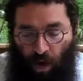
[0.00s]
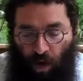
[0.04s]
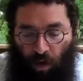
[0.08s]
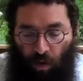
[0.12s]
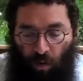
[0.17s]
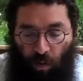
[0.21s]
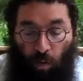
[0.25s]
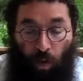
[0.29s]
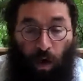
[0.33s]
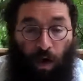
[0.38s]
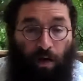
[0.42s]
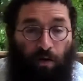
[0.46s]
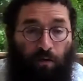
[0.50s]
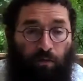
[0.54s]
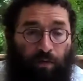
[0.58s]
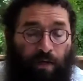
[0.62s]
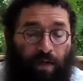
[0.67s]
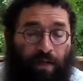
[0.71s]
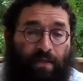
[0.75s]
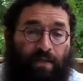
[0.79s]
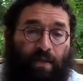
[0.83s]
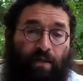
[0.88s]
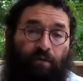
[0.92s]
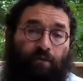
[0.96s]
One
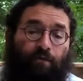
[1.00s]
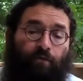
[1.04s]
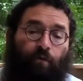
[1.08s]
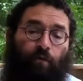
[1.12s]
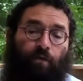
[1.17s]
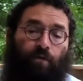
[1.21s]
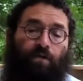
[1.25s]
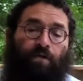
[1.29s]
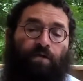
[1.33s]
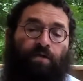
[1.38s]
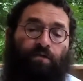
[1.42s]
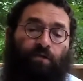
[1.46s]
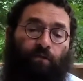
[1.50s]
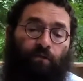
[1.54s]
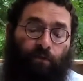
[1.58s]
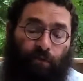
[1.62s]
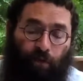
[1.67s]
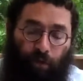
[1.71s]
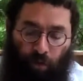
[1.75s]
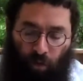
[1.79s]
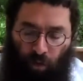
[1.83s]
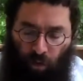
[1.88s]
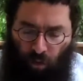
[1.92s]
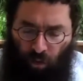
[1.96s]
reason for this
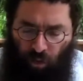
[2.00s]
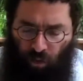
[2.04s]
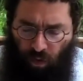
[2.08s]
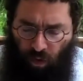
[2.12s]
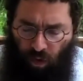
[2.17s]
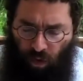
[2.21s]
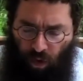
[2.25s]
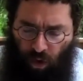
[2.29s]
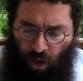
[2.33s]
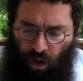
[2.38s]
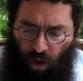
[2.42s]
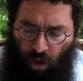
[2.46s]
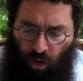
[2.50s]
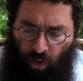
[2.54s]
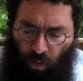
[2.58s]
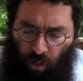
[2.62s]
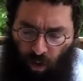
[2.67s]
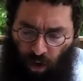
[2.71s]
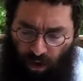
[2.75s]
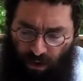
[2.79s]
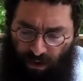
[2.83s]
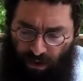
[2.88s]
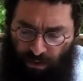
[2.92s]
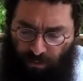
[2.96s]
view
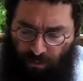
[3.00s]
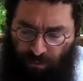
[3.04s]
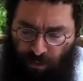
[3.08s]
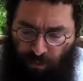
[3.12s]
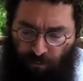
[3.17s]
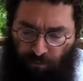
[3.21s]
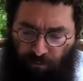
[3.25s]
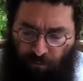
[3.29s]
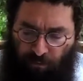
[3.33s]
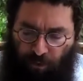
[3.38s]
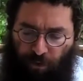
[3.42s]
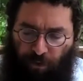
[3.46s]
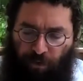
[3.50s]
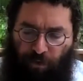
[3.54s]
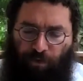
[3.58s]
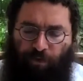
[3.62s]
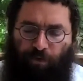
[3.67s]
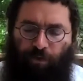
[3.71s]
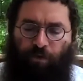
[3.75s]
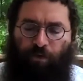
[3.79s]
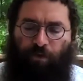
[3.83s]
was preferred.